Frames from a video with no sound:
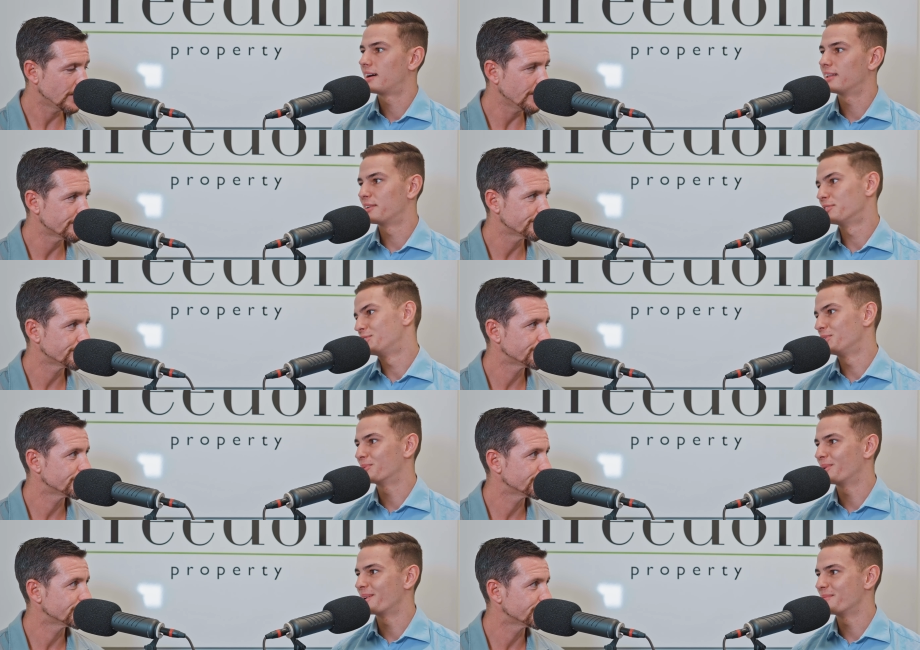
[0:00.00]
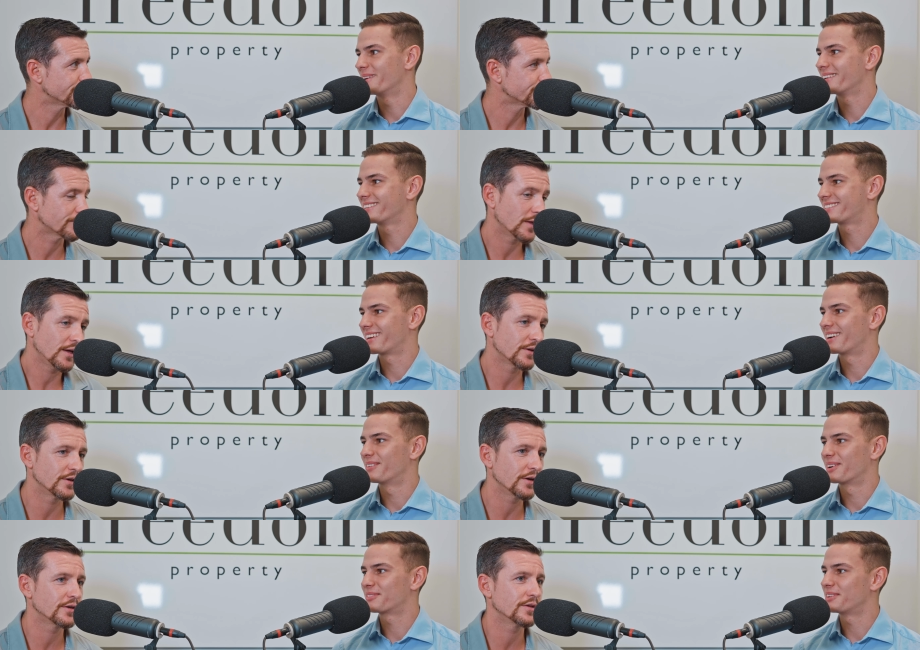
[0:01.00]
Speaker 1: I leverage you quite a bit. So yeah,
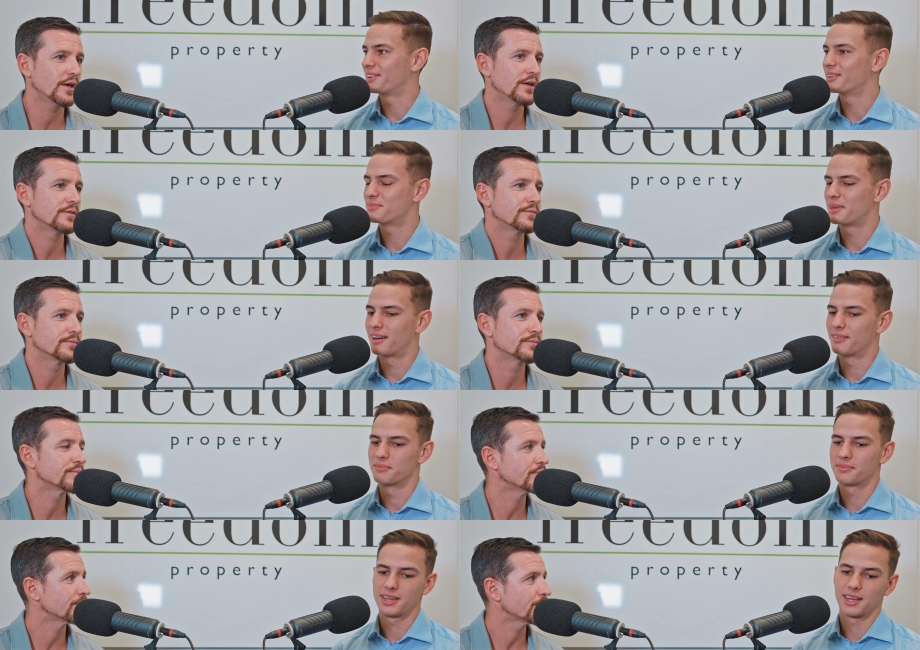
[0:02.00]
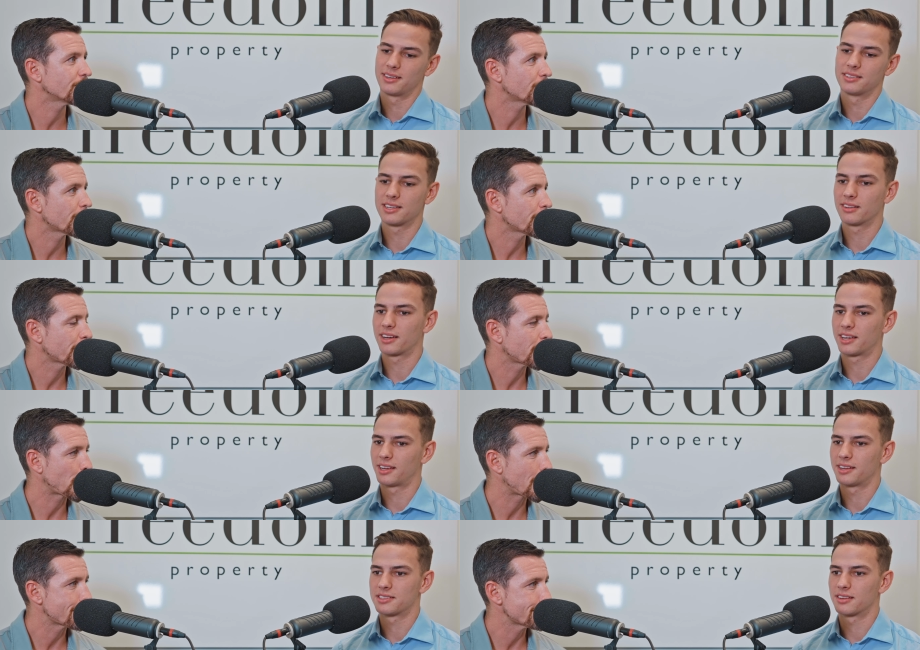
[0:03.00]
you got it. Yeah. But yeah, until I
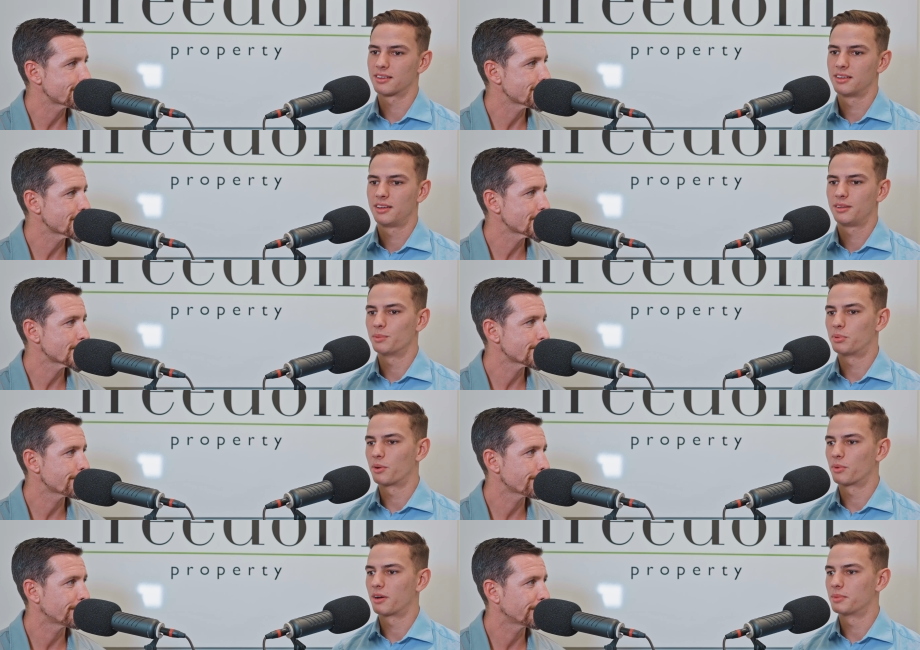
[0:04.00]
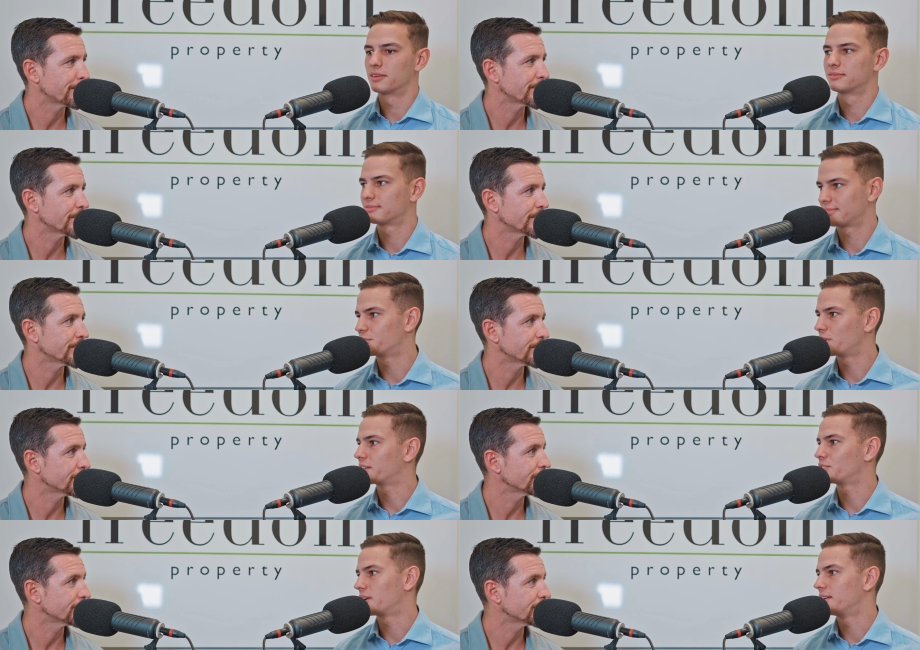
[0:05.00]
can get to the point where I'm a
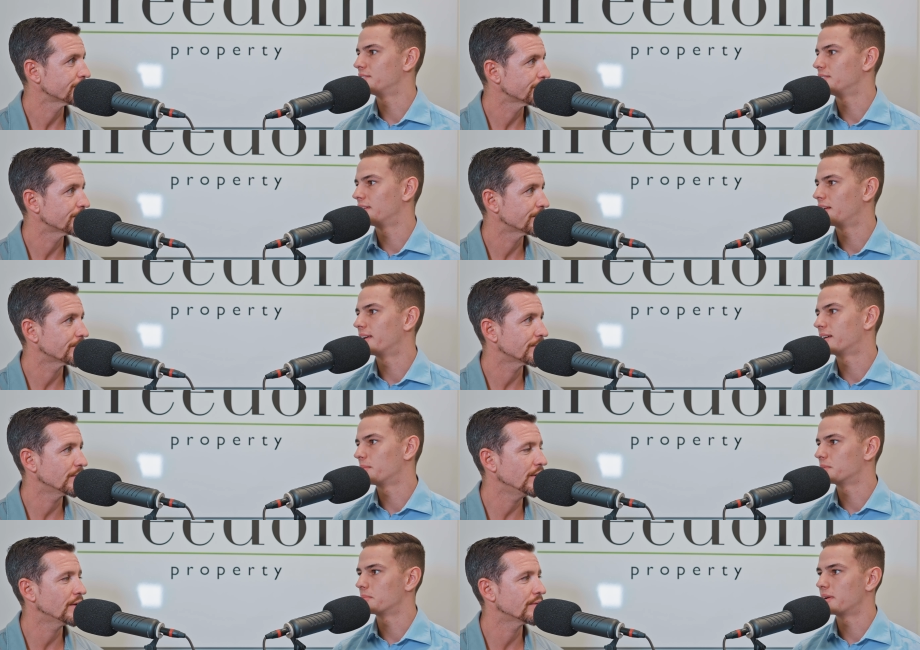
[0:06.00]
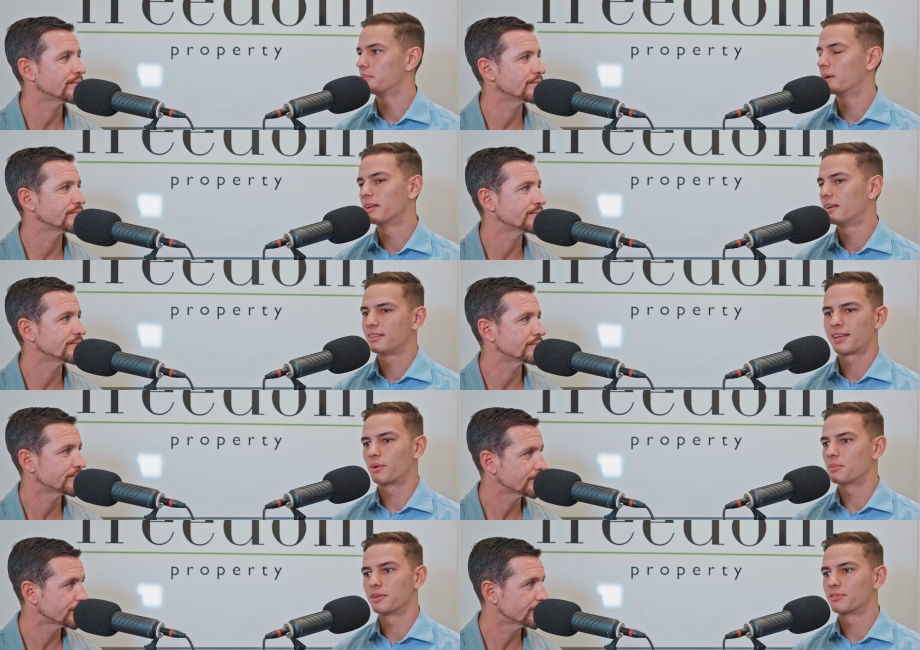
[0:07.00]
attraction agent, you know, they come to me, but that
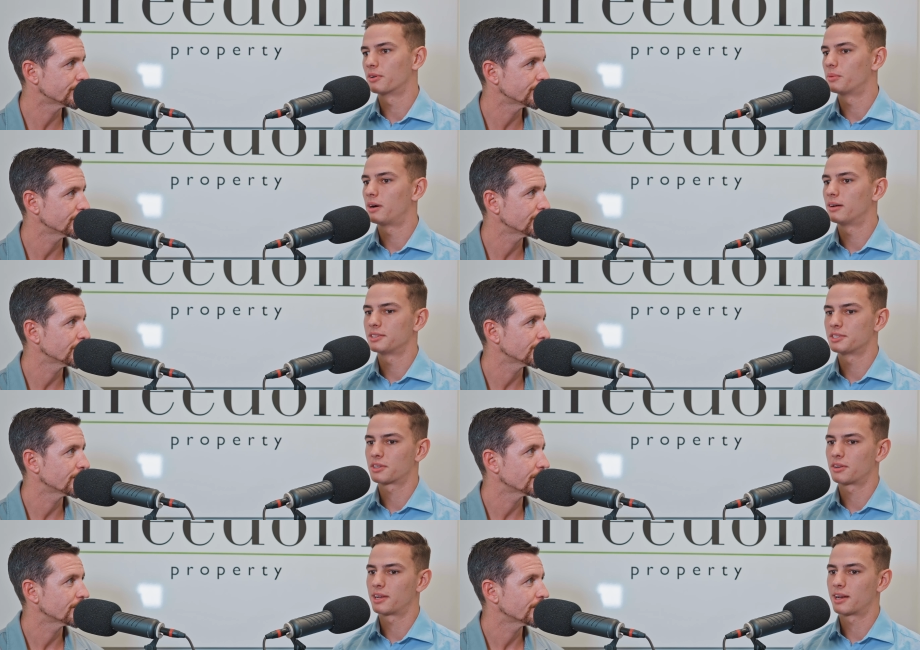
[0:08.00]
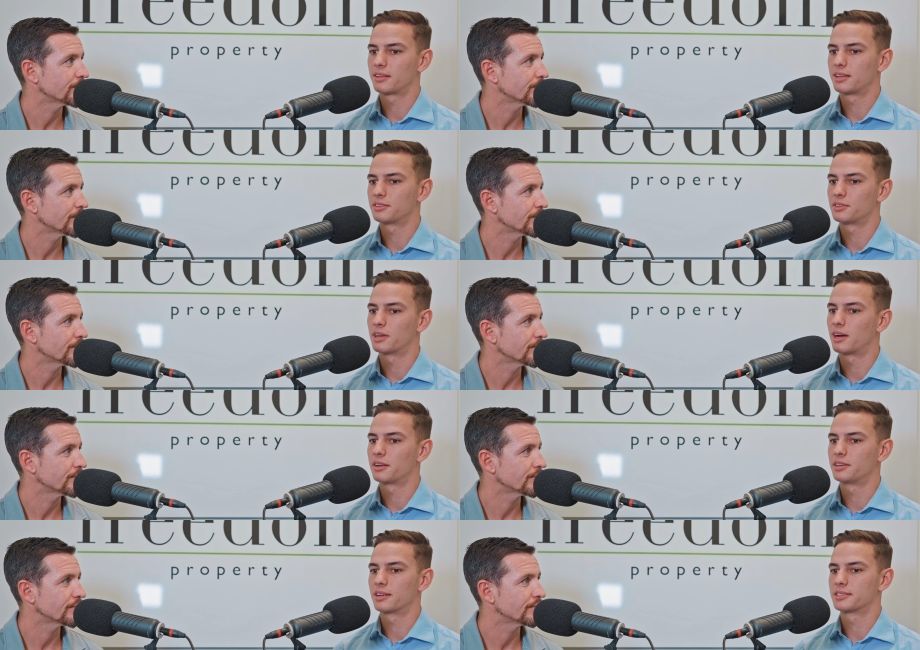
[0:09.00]
won't be for a while. I just got to get out there, do the
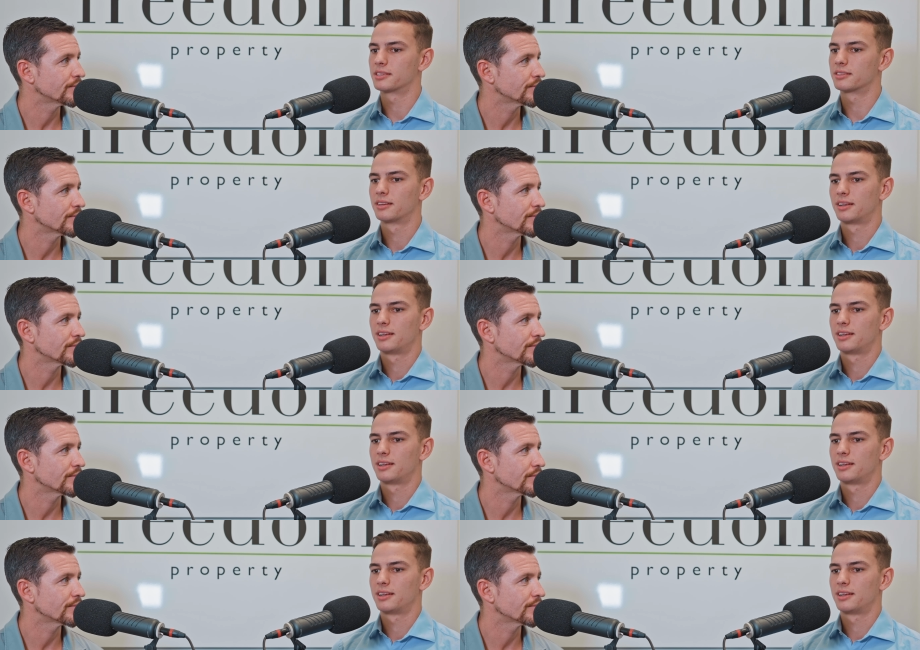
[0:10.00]
hard yards, and